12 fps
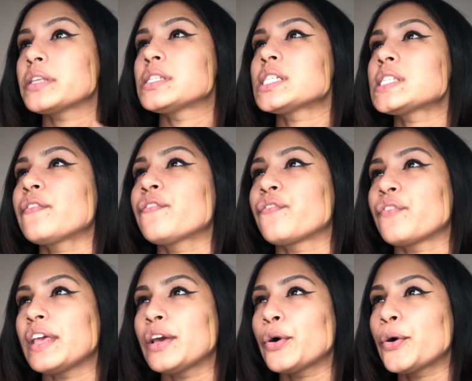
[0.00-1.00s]
It doesn't
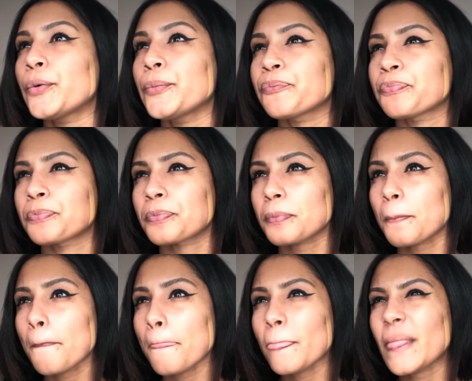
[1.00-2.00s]
feel
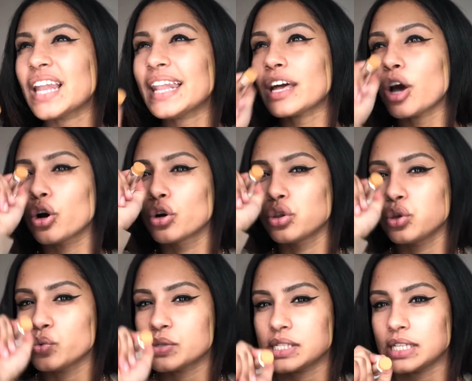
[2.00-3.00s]
like a
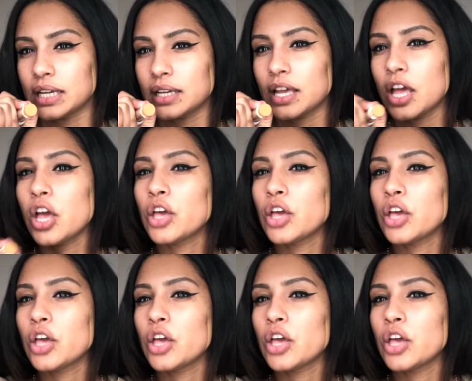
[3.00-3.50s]
glue stick,